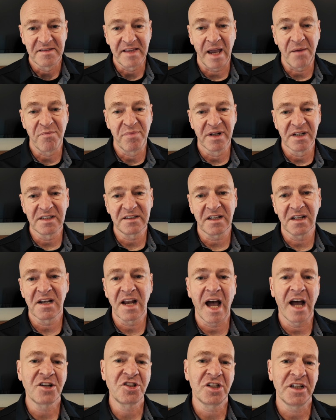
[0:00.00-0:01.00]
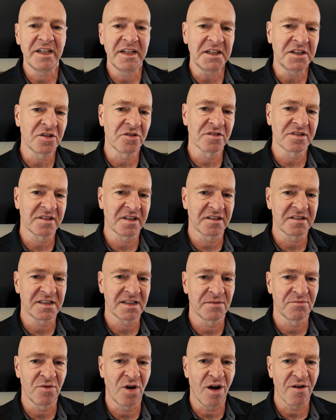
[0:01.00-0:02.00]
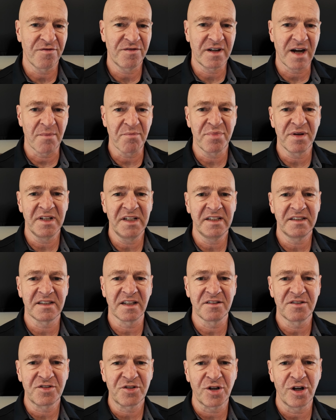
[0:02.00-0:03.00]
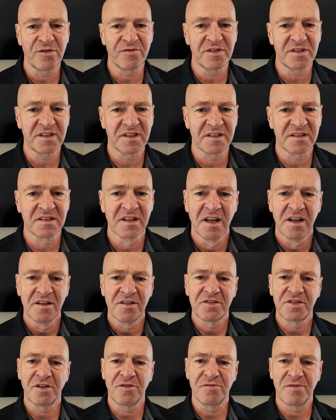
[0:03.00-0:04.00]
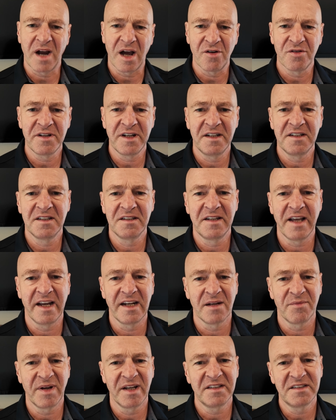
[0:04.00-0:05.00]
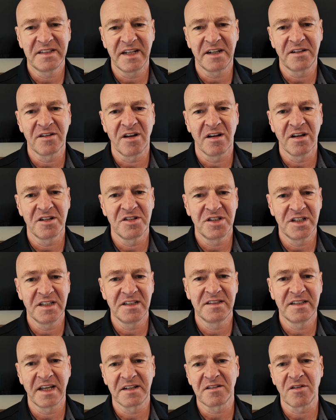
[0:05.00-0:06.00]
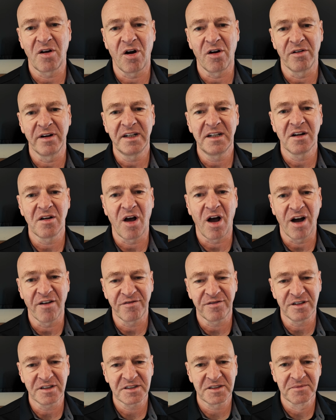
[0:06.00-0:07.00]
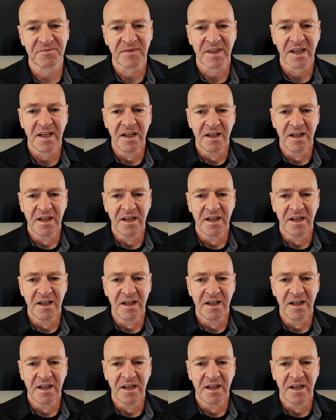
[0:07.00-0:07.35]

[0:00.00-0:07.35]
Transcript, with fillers: They built a large ecosystem of companies and services surrounding the database technology that Oracle offers.